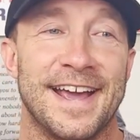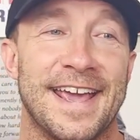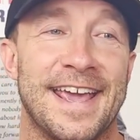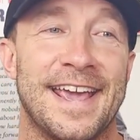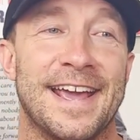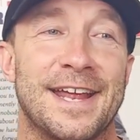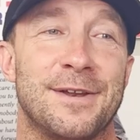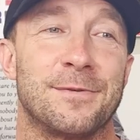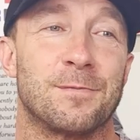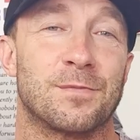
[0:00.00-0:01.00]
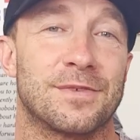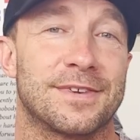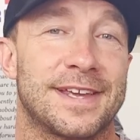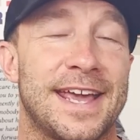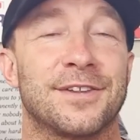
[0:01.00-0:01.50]
and
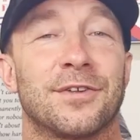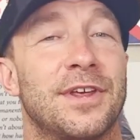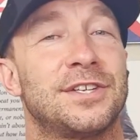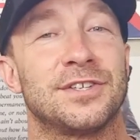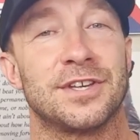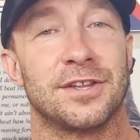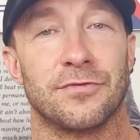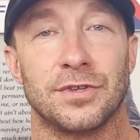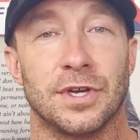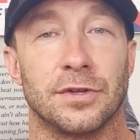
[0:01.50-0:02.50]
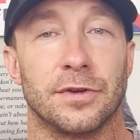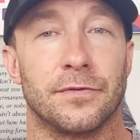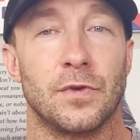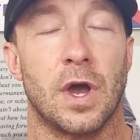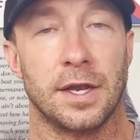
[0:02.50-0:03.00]
cancellations as a result of
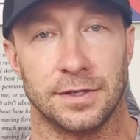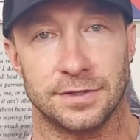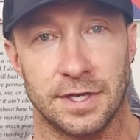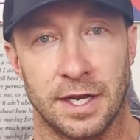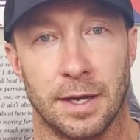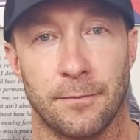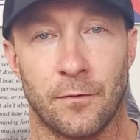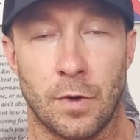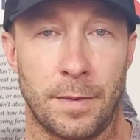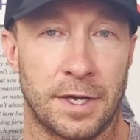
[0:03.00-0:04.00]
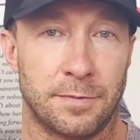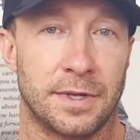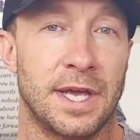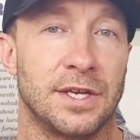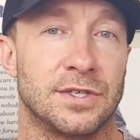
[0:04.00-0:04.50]
not setting up firm
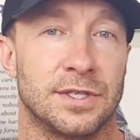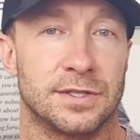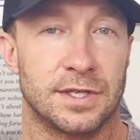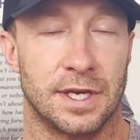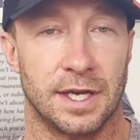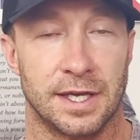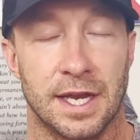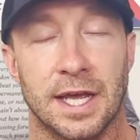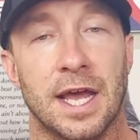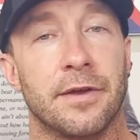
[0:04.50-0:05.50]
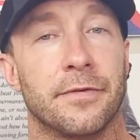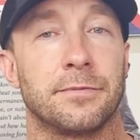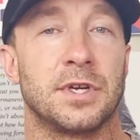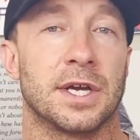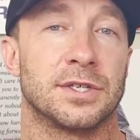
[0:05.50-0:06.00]
expectations and getting ahead of
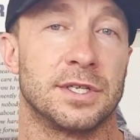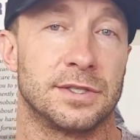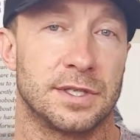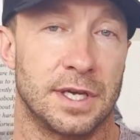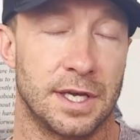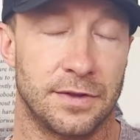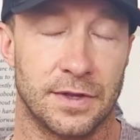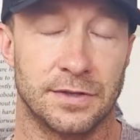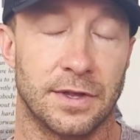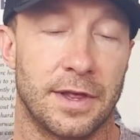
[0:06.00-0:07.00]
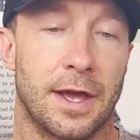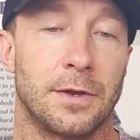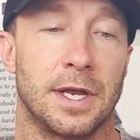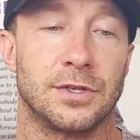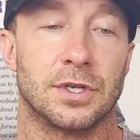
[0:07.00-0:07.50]
objections and things of that
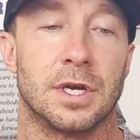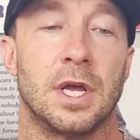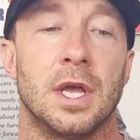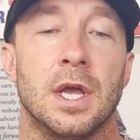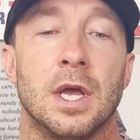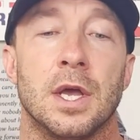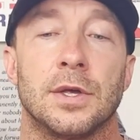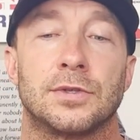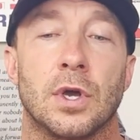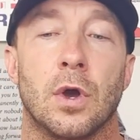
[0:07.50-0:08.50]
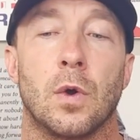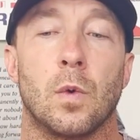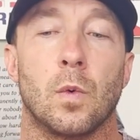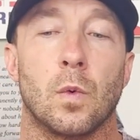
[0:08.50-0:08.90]
nature. So